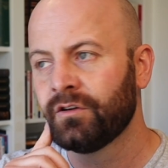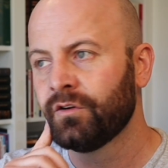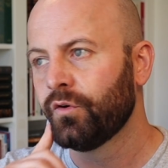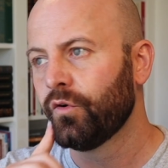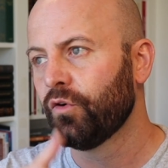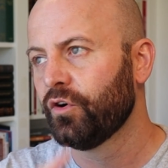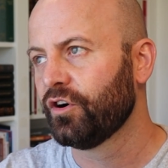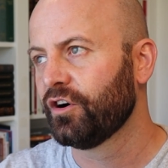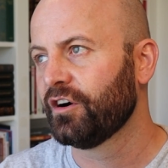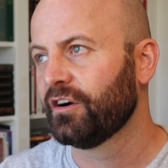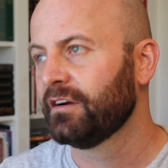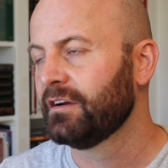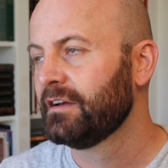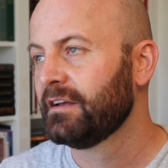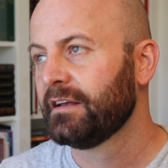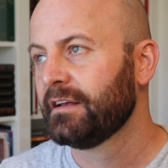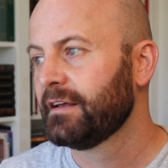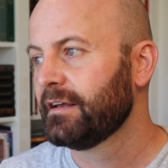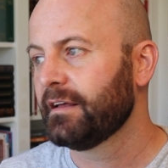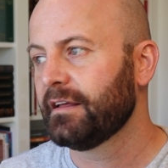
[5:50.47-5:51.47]
Or
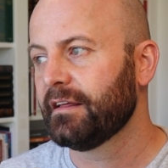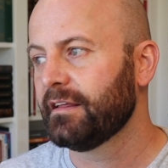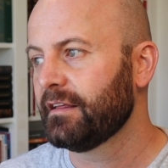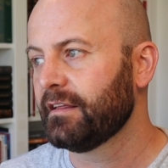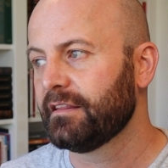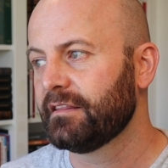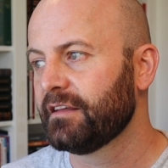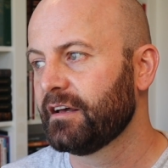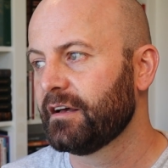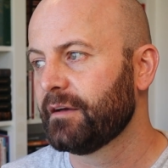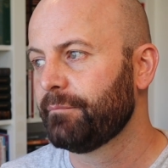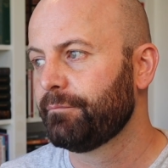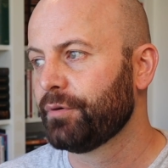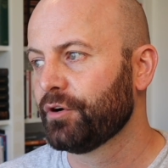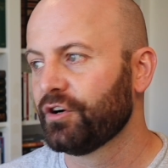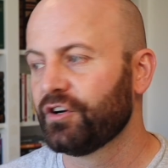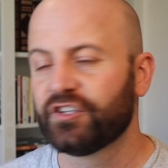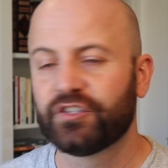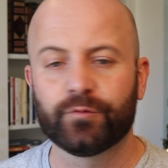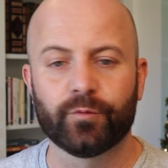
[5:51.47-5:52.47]
the
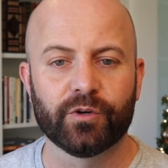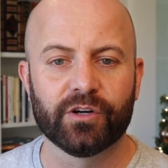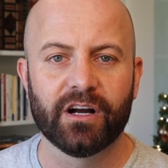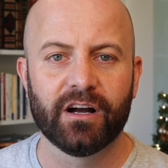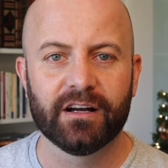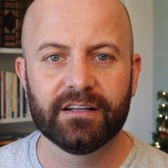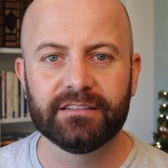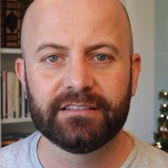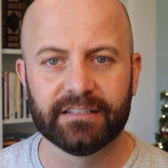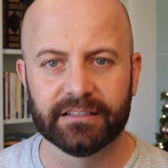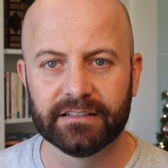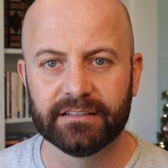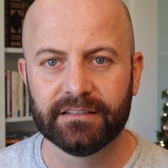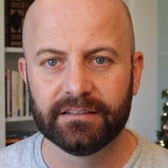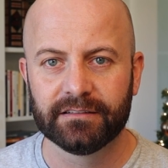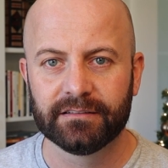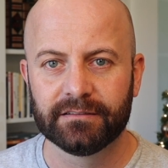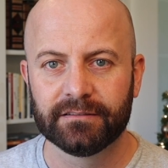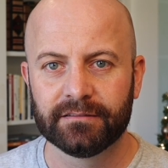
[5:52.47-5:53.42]
birds were hunted